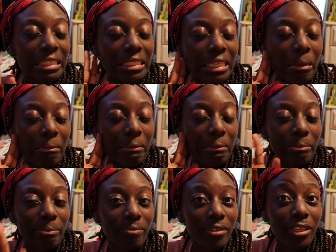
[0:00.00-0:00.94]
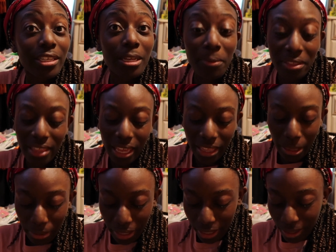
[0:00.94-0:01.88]
So nipping that in
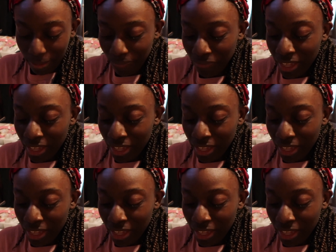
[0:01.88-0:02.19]
the bud